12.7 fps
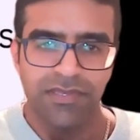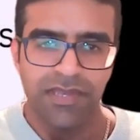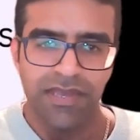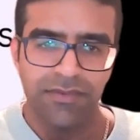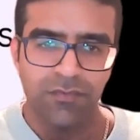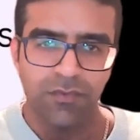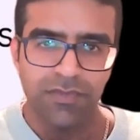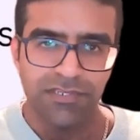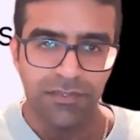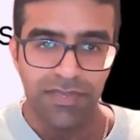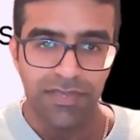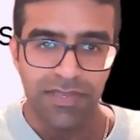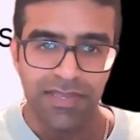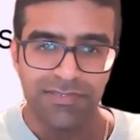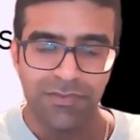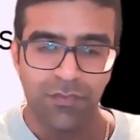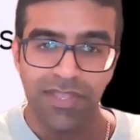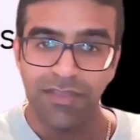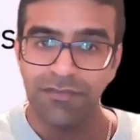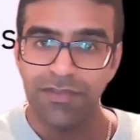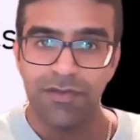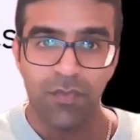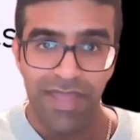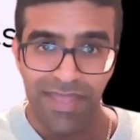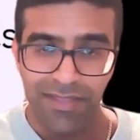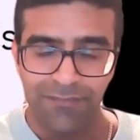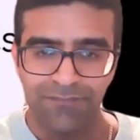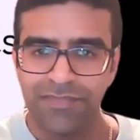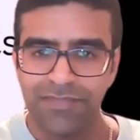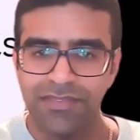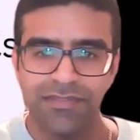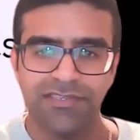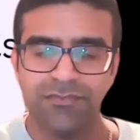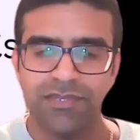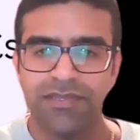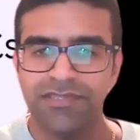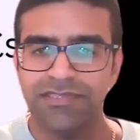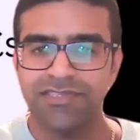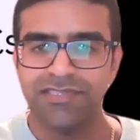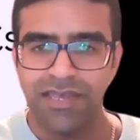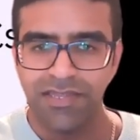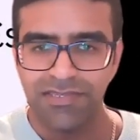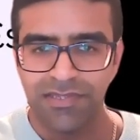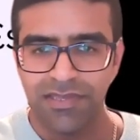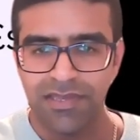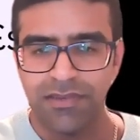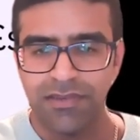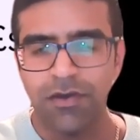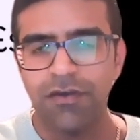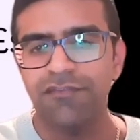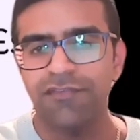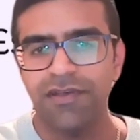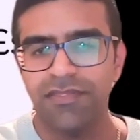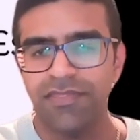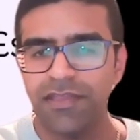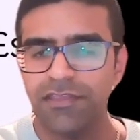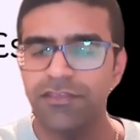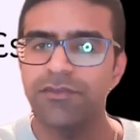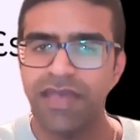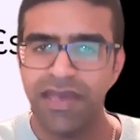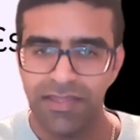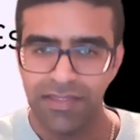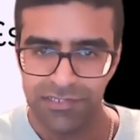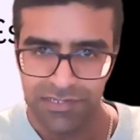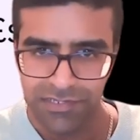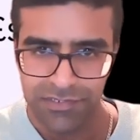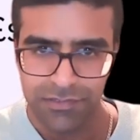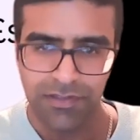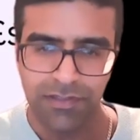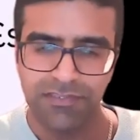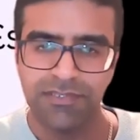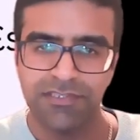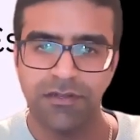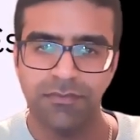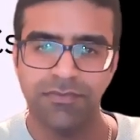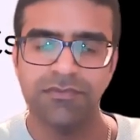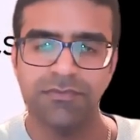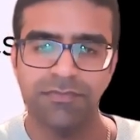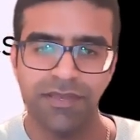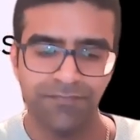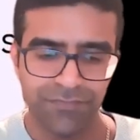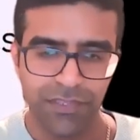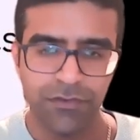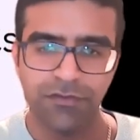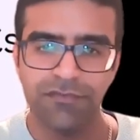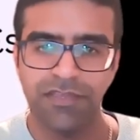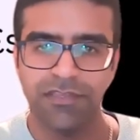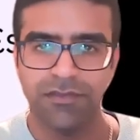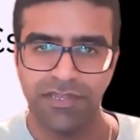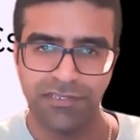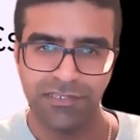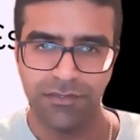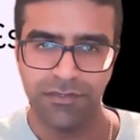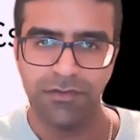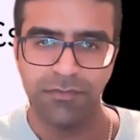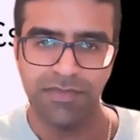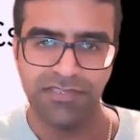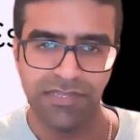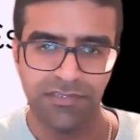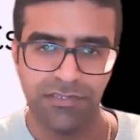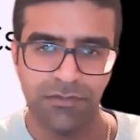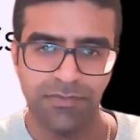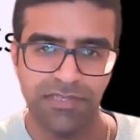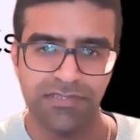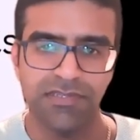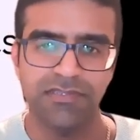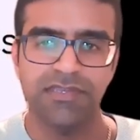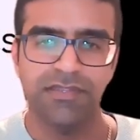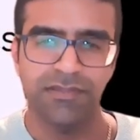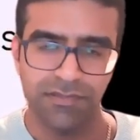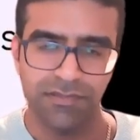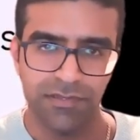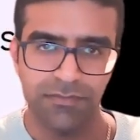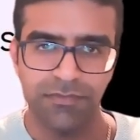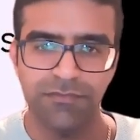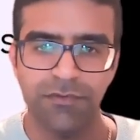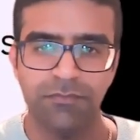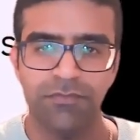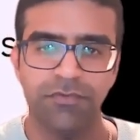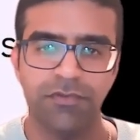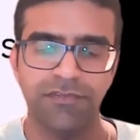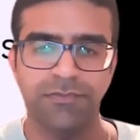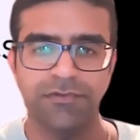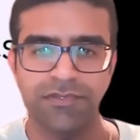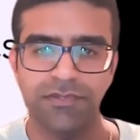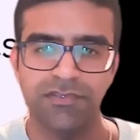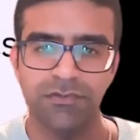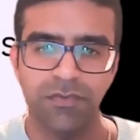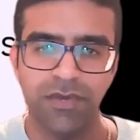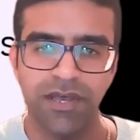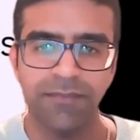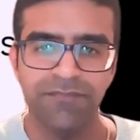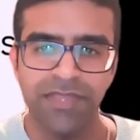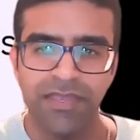And what we're doing is we're giving away, and then this is where you insert an offer that you can actually do. I'll give you some examples, but an offer that you can actually do that will make sense to your business and you feel profitable doing this sort of work.